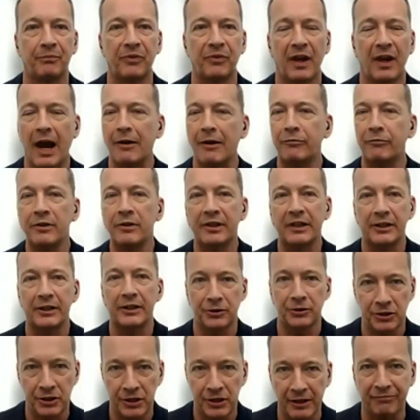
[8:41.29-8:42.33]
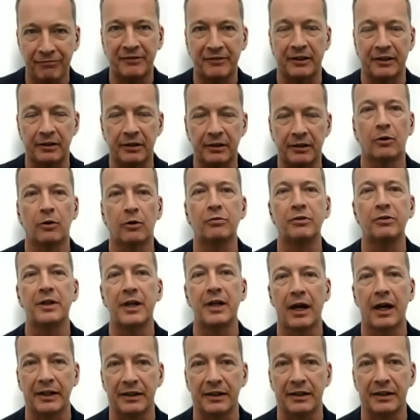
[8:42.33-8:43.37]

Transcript: Everything shifted overnight.